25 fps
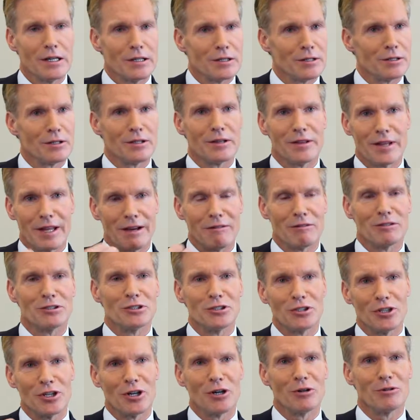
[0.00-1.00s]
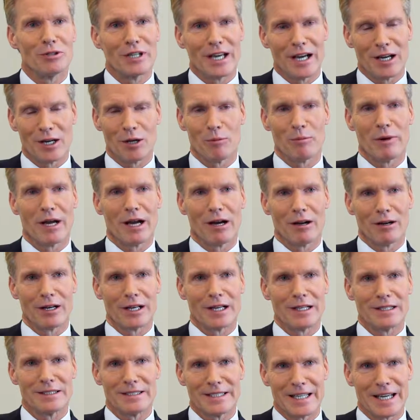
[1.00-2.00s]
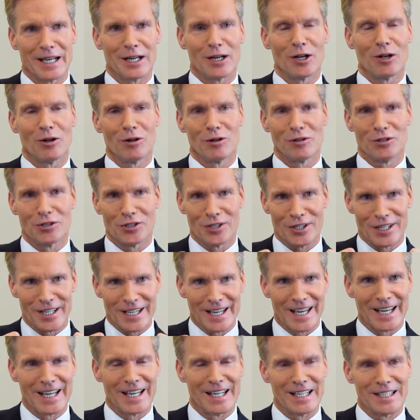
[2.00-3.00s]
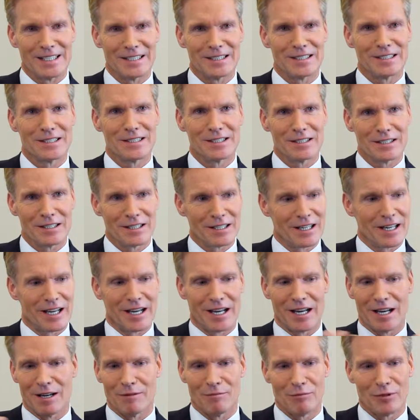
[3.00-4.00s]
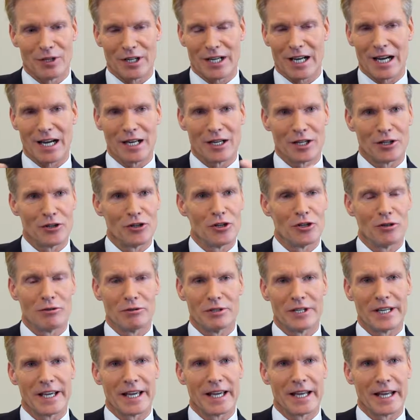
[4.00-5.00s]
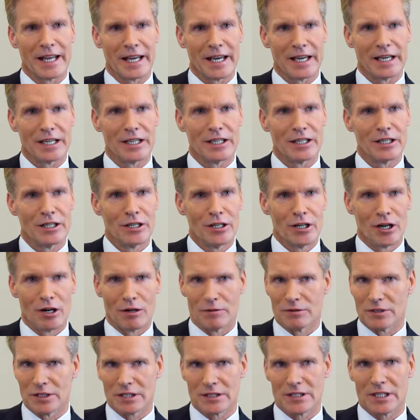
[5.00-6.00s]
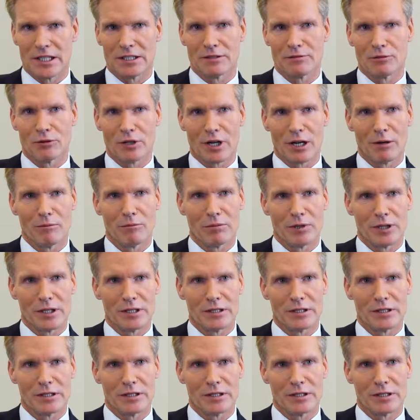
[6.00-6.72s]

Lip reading: There is no doubt about it, technology is the kind of new DNA of successful companies.